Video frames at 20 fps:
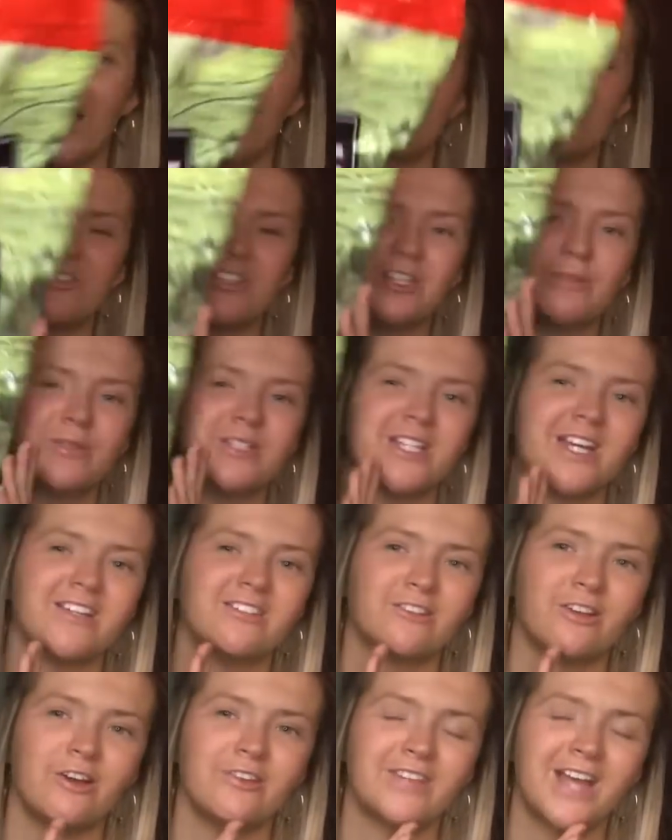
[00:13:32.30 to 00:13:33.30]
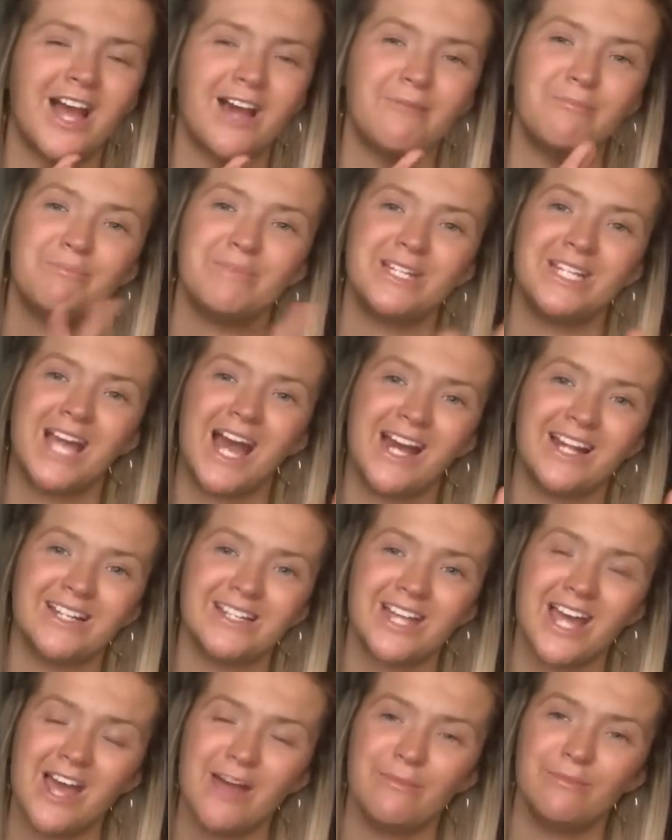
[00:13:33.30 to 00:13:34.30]
I have seen them in Tesco's and
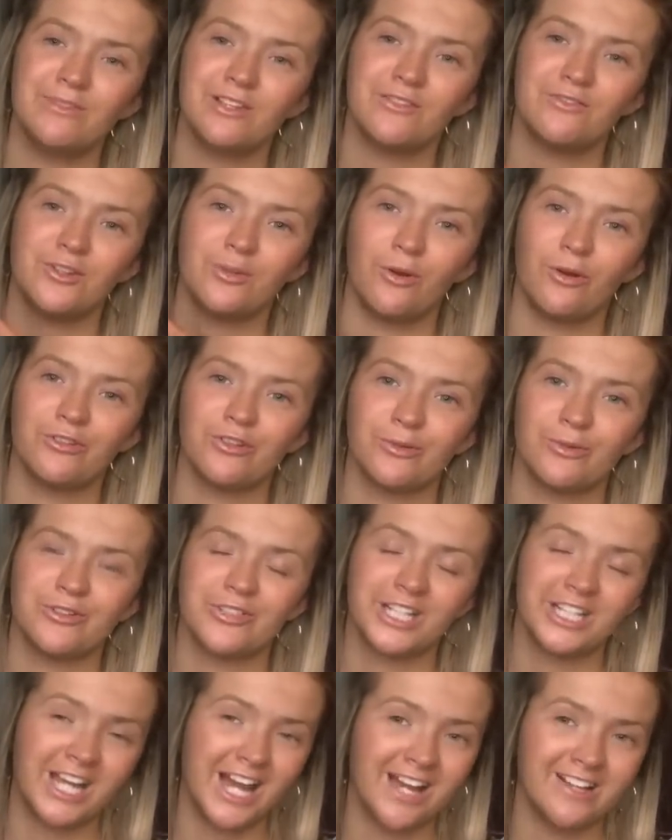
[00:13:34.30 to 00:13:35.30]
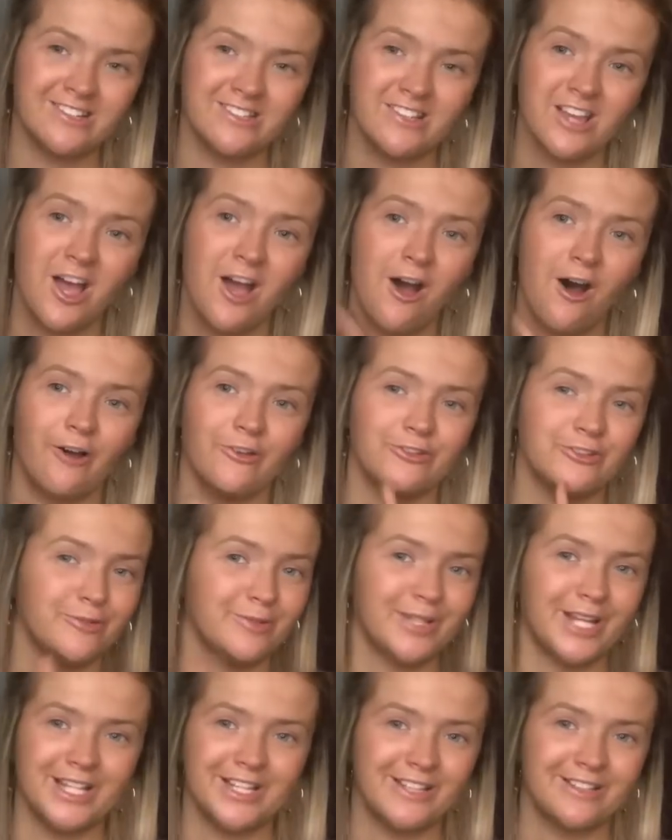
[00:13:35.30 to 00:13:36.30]
B&M's if you also want to get your hands on
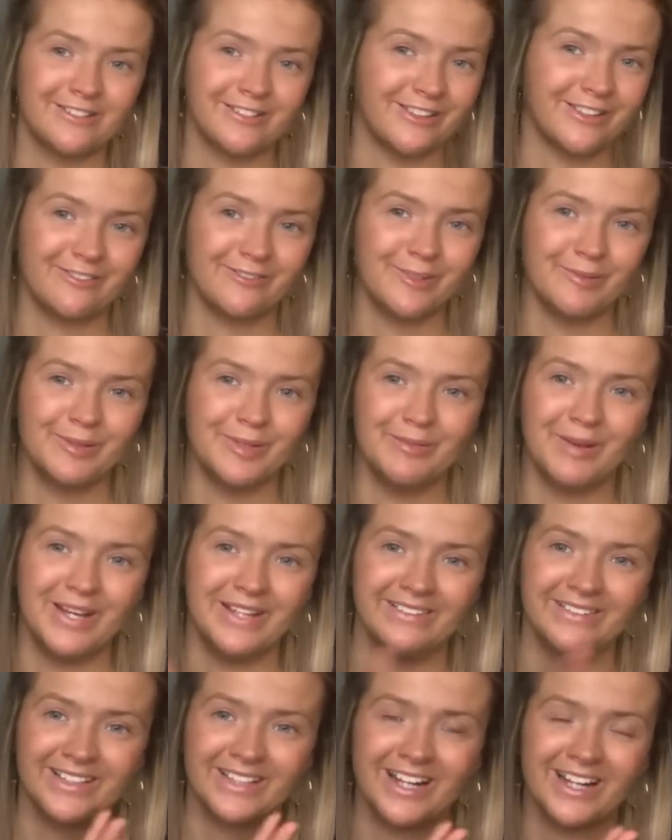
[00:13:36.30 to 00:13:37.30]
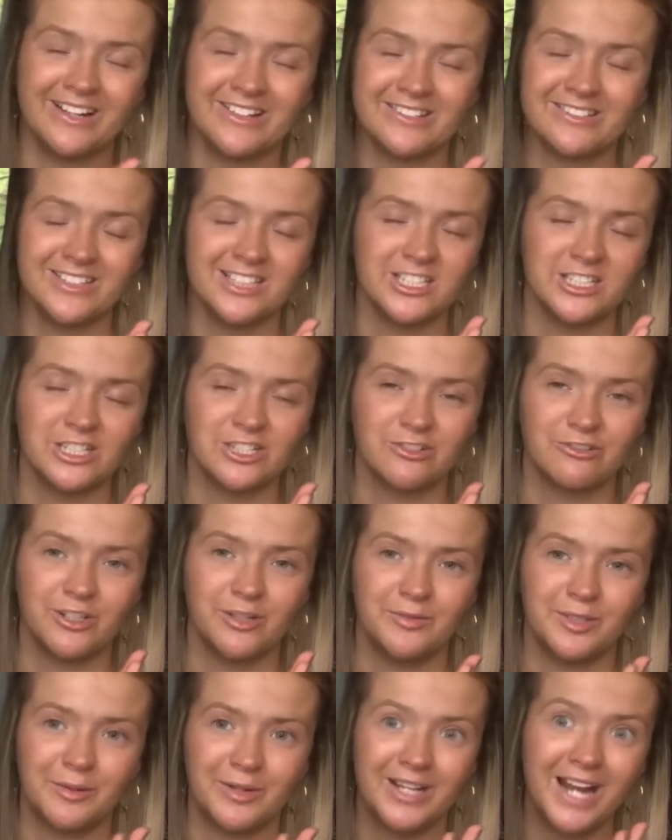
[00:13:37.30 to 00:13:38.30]
something like this because it's fucking amazing. And I just literally
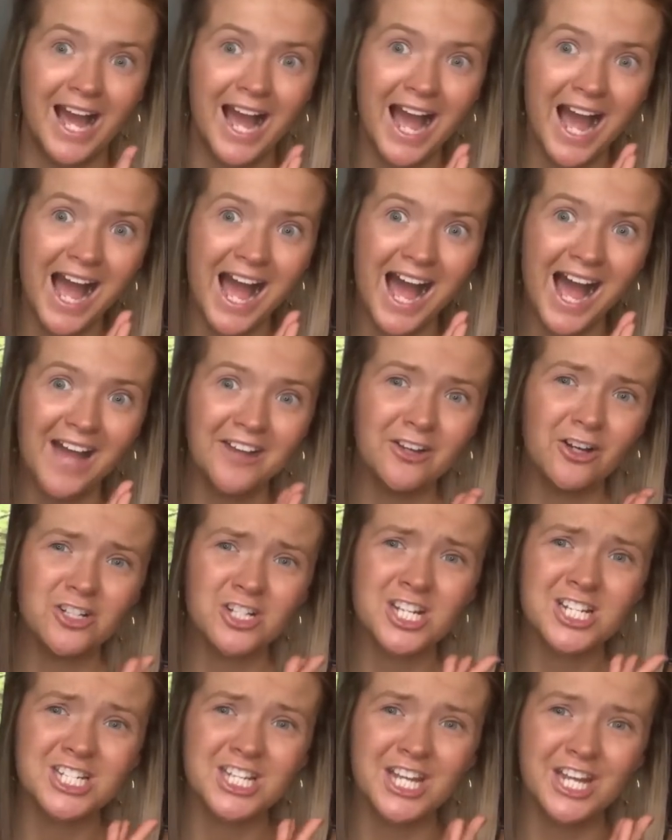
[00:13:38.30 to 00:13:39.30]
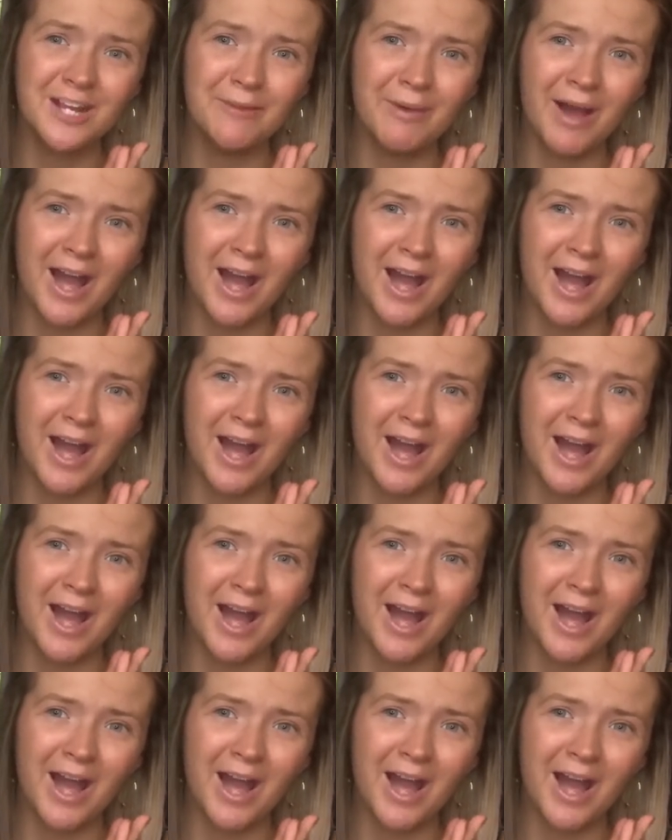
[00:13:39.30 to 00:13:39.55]
screamed, I went, ah, Yorkshire tea